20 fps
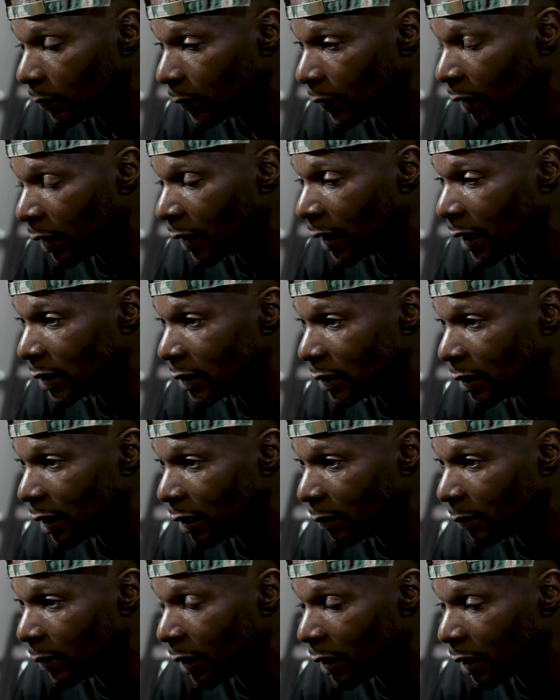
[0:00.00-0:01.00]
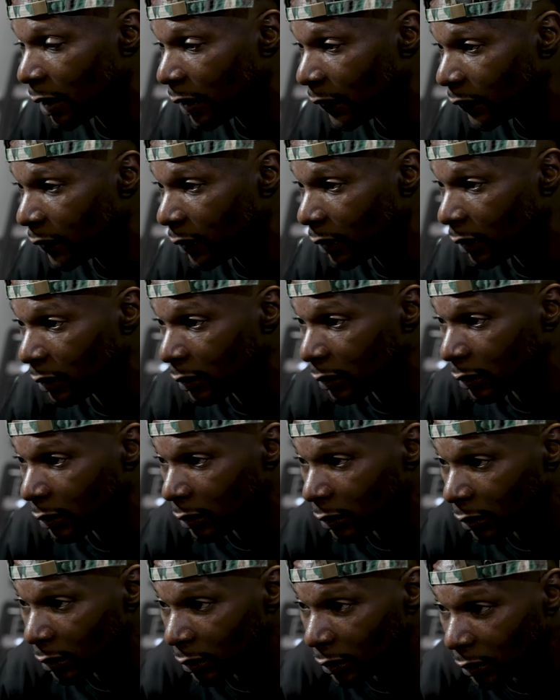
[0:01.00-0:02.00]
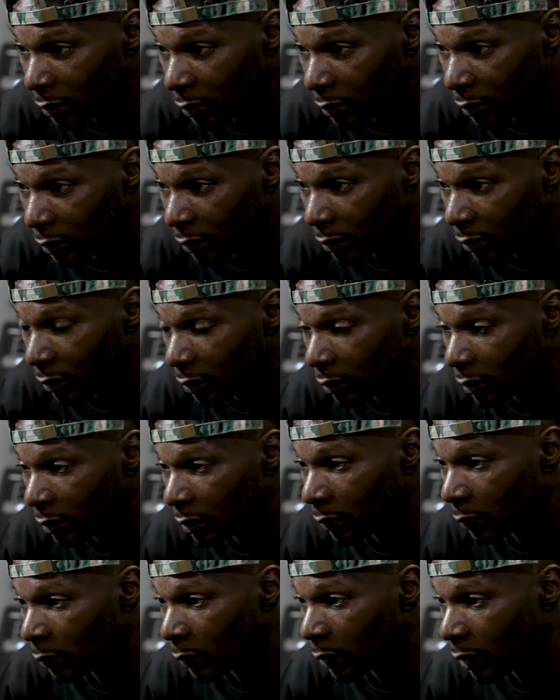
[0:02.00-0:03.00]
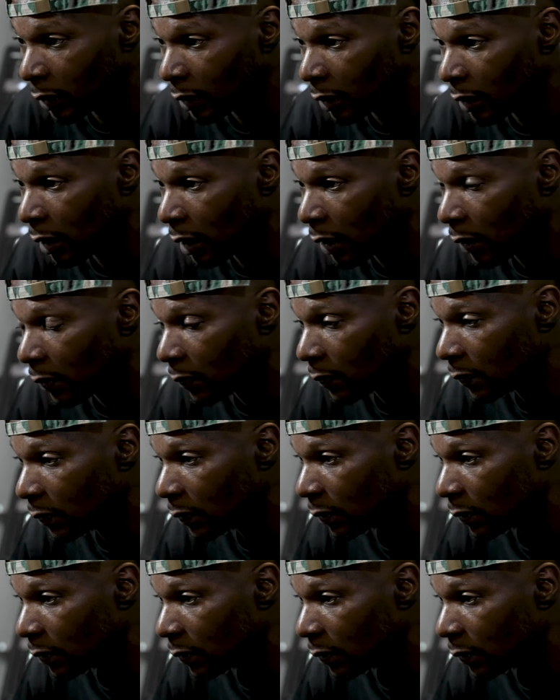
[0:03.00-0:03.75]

I got shot in my left hand. It went in and out.